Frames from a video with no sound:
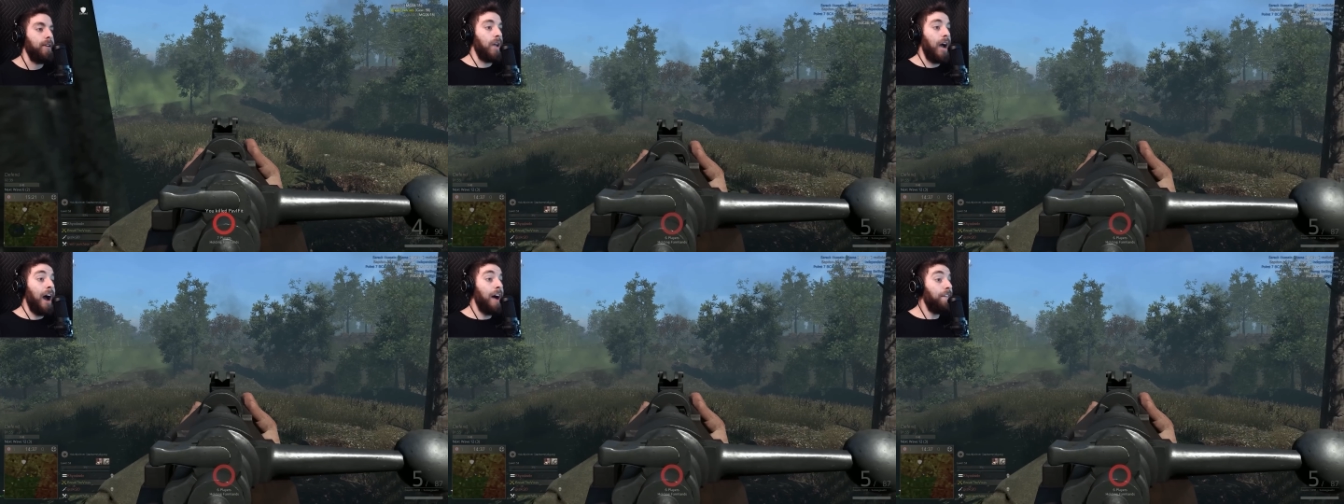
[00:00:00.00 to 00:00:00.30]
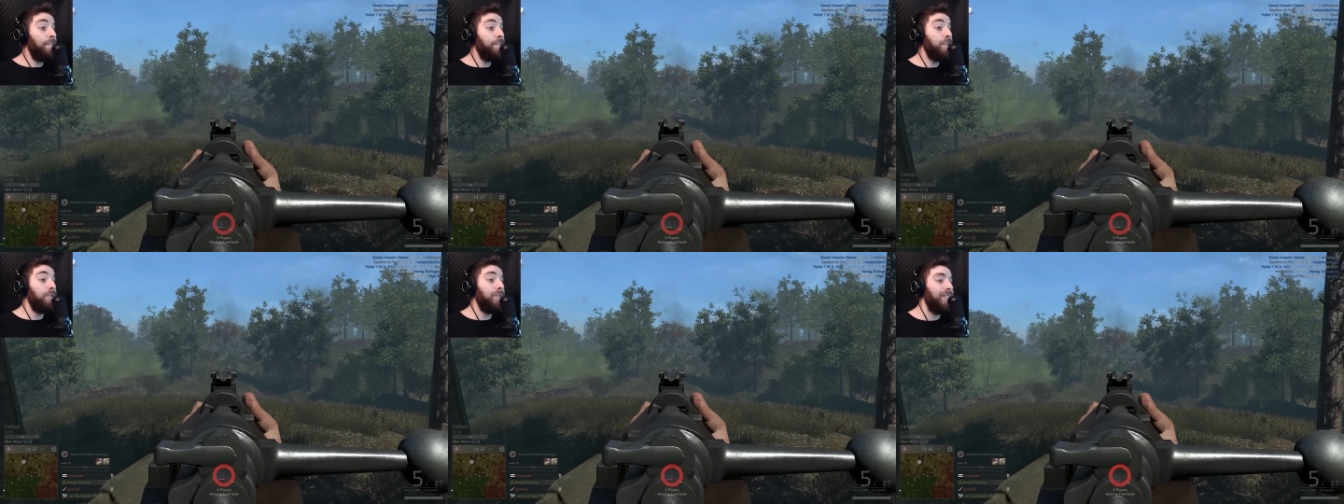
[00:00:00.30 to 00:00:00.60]
I'm
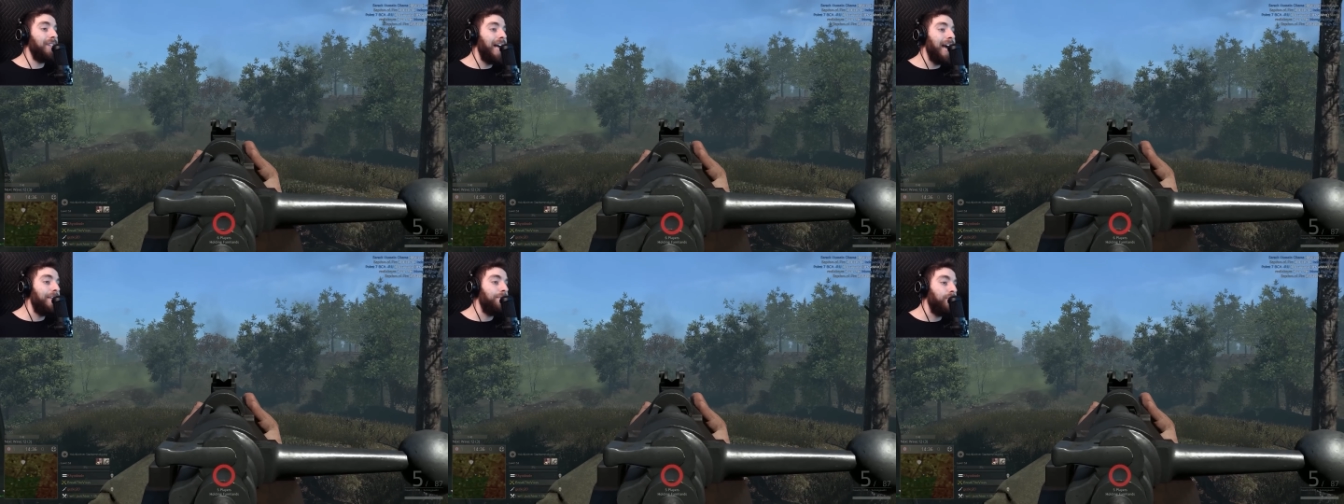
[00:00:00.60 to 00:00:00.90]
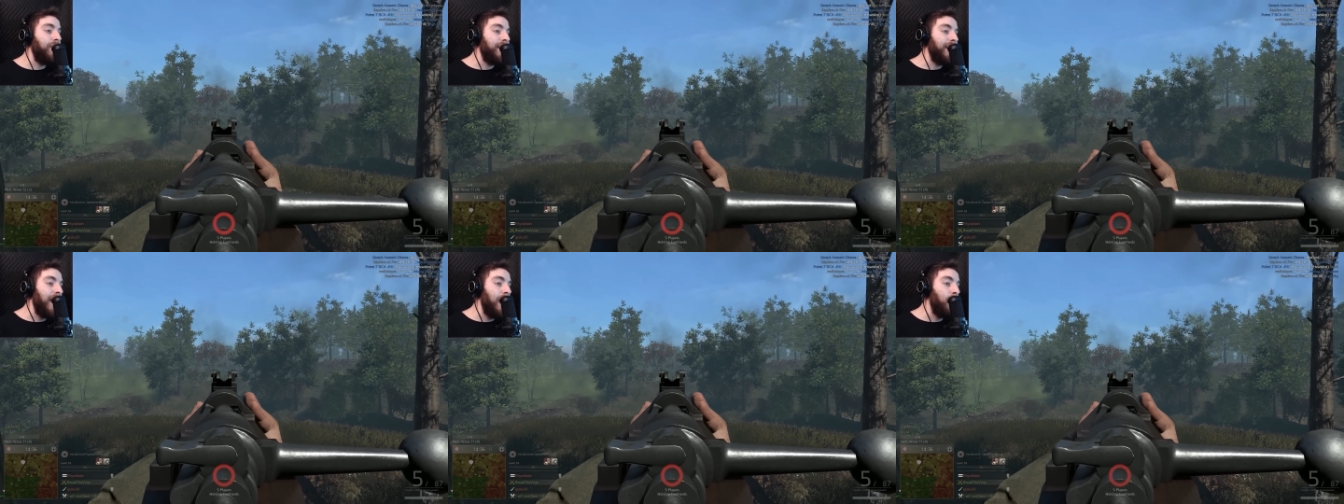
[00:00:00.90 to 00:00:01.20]
feeling alive
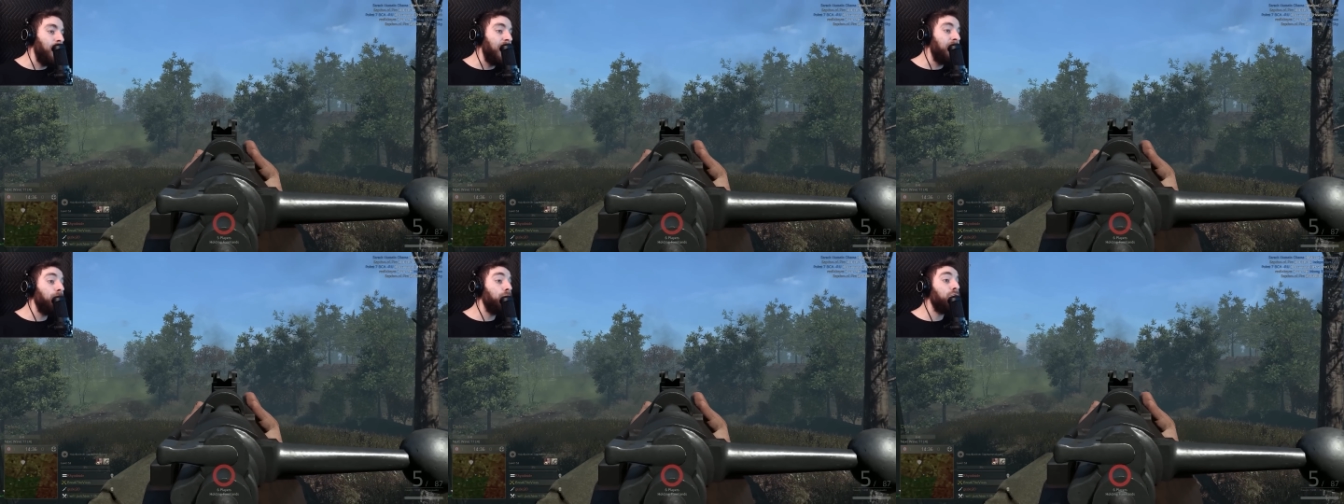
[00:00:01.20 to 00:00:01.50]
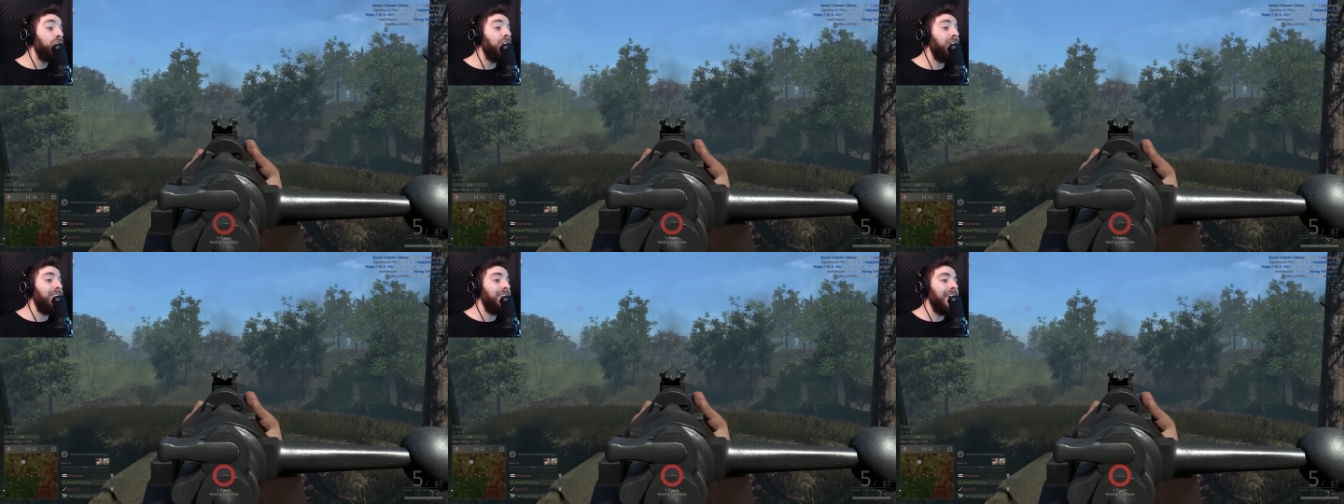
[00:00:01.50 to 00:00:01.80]
right now, and
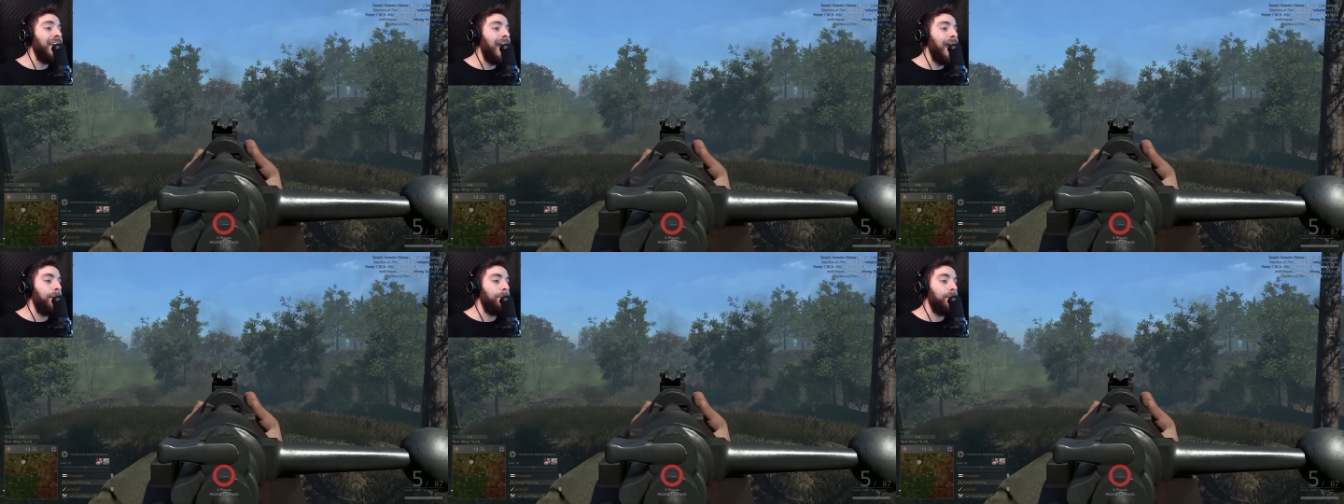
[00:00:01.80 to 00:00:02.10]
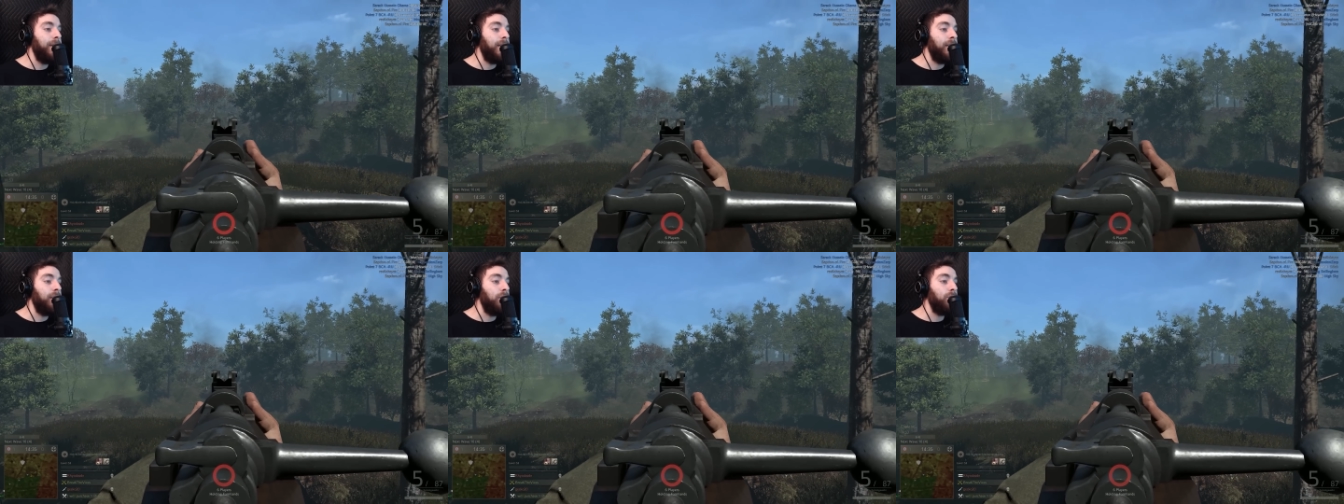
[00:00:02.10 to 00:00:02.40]
there's nothing
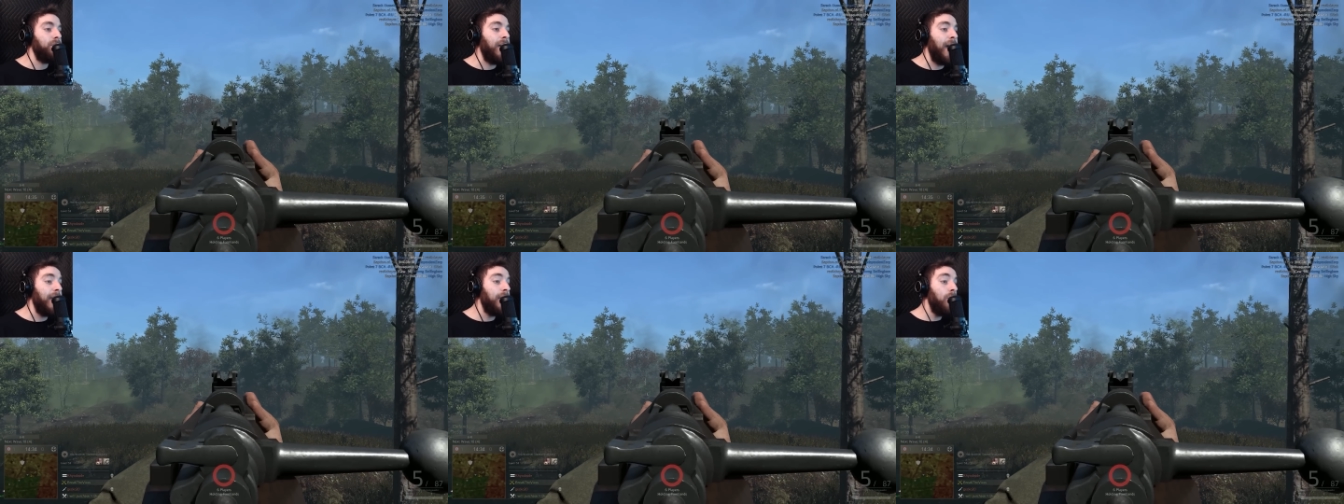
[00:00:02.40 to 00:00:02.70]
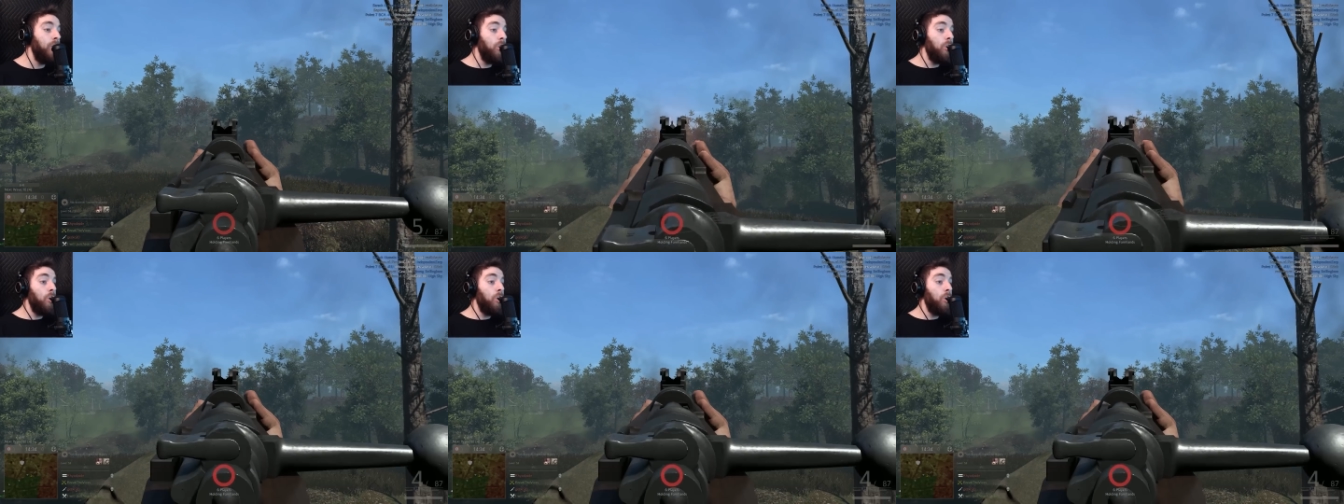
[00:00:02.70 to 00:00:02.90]
happening. There's a guy.